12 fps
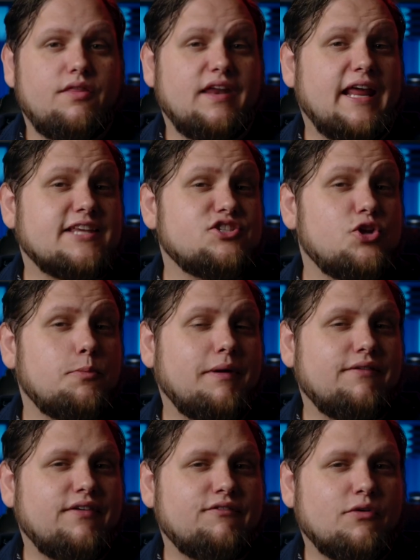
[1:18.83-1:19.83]
The next new bit
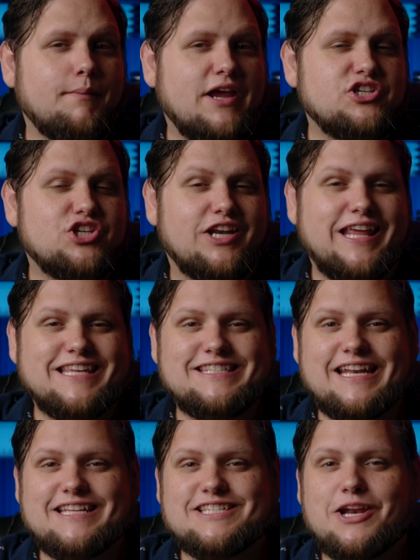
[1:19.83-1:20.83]
of information is
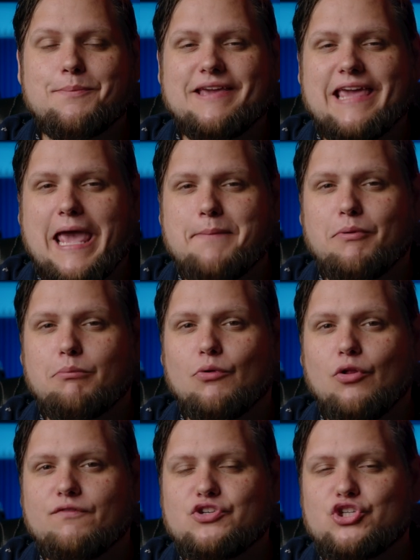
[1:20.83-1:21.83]
that it's gonna be
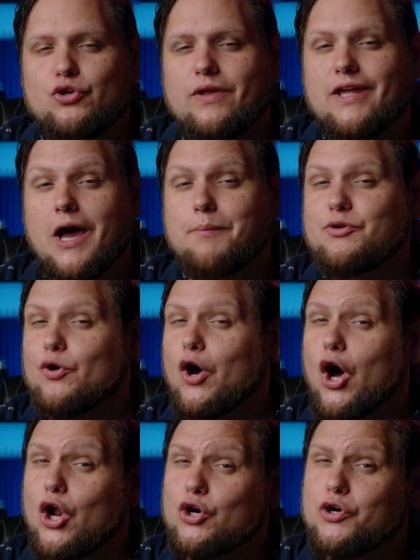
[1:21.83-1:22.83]
capable of shooting up to
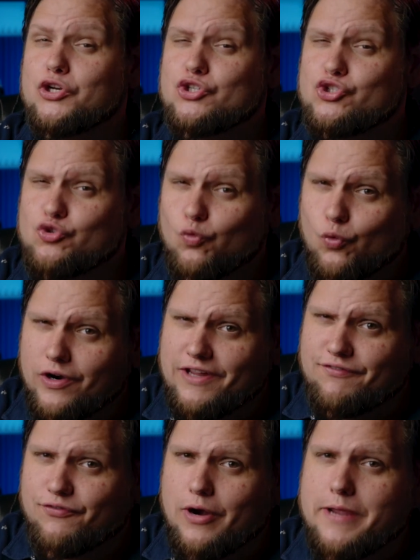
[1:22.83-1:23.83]
120
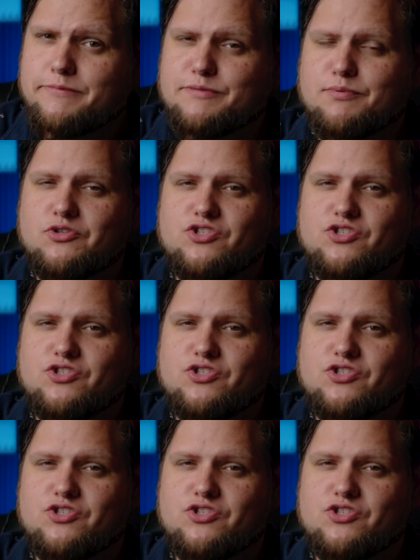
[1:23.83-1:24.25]
frames per